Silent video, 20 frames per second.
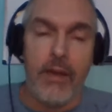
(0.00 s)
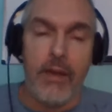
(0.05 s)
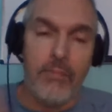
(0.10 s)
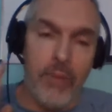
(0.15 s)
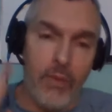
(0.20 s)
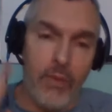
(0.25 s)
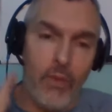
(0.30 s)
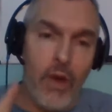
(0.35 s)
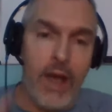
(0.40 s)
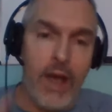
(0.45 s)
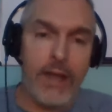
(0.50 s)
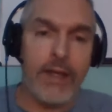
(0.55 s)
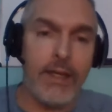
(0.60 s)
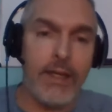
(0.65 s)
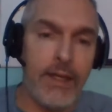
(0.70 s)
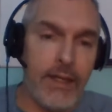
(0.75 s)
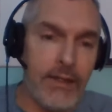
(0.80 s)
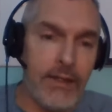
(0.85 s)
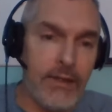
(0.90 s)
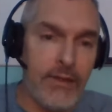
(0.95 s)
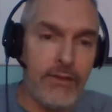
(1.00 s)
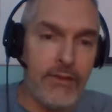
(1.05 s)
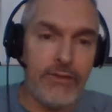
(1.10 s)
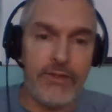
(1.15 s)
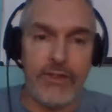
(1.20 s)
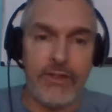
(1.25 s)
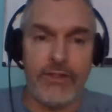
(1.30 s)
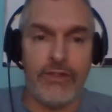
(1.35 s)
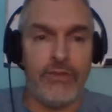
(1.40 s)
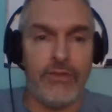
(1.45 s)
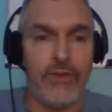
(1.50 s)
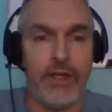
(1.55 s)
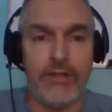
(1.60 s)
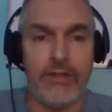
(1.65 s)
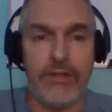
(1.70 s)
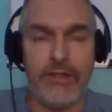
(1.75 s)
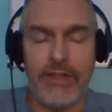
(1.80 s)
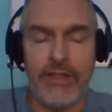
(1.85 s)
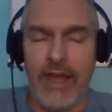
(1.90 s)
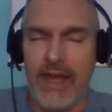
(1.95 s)
But walking into those
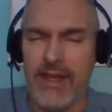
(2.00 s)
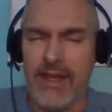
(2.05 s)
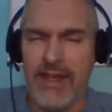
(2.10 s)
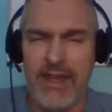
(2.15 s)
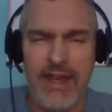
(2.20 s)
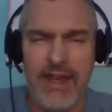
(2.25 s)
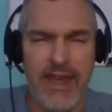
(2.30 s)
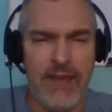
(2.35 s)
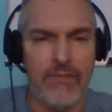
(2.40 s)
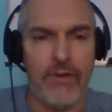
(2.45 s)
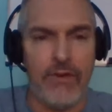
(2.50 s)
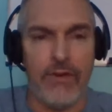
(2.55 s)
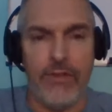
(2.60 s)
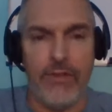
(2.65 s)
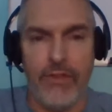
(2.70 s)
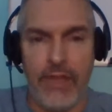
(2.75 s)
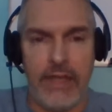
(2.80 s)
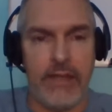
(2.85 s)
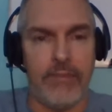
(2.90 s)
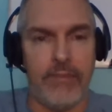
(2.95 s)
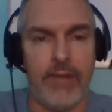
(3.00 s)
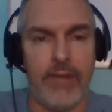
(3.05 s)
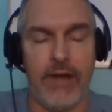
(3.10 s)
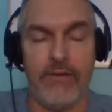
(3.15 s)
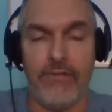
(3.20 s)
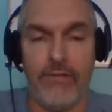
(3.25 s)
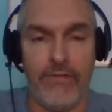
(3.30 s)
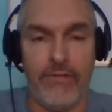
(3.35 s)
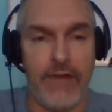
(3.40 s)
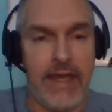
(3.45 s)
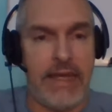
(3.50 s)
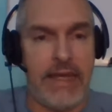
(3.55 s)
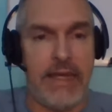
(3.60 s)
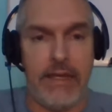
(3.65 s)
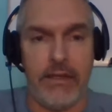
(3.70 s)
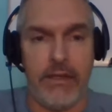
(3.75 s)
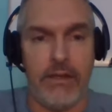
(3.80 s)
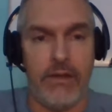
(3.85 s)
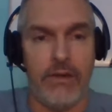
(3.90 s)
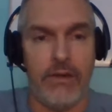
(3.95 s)
situations, I never think about
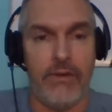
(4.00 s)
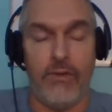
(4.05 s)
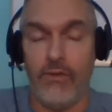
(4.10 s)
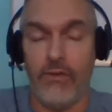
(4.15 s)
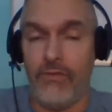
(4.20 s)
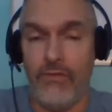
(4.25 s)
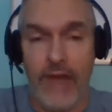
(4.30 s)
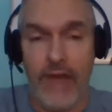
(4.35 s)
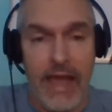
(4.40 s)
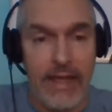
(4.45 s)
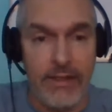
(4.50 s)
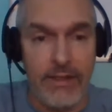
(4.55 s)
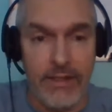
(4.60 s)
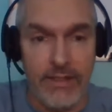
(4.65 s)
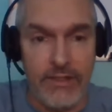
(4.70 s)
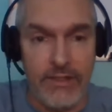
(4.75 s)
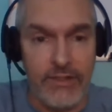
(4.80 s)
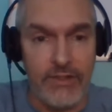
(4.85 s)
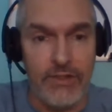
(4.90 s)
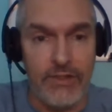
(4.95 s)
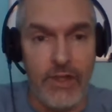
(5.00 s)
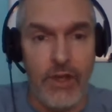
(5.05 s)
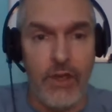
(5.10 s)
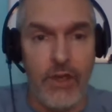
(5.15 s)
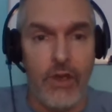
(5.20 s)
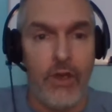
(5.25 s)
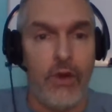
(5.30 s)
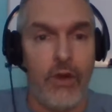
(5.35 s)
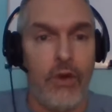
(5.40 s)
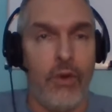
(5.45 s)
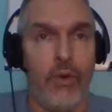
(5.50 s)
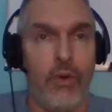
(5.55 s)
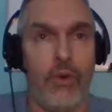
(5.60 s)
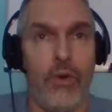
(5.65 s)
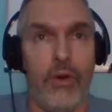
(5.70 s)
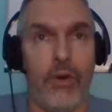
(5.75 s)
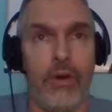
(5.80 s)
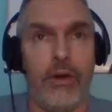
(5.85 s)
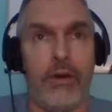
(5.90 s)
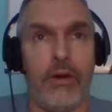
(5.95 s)
fighting or violence
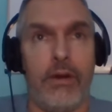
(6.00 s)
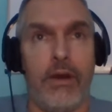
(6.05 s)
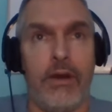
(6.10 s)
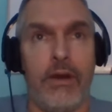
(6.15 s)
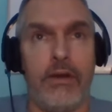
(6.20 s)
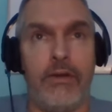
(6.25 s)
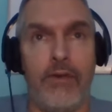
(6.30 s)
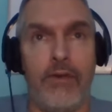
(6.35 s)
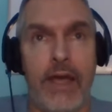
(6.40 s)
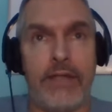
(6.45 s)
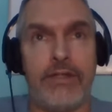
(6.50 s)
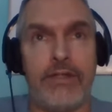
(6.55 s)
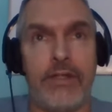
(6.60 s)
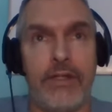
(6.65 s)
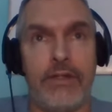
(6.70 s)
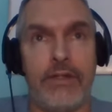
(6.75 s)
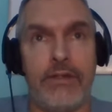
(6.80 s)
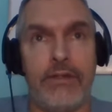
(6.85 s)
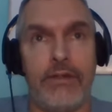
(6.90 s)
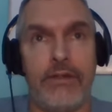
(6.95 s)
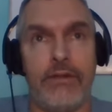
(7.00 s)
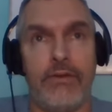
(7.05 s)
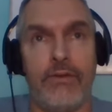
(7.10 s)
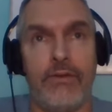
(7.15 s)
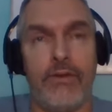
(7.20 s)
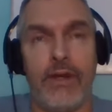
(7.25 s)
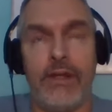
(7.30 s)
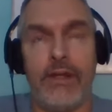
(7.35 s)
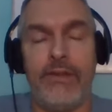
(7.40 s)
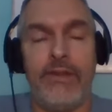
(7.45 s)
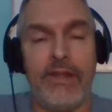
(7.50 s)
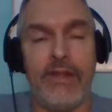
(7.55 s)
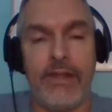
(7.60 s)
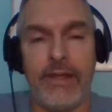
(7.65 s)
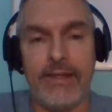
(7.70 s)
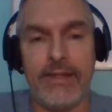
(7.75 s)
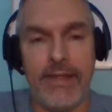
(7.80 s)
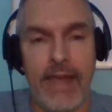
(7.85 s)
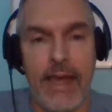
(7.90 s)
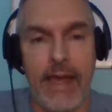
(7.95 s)
or aggression or anything
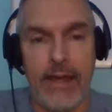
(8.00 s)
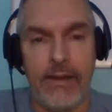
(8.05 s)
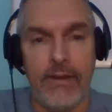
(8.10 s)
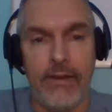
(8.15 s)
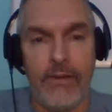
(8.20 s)
like that.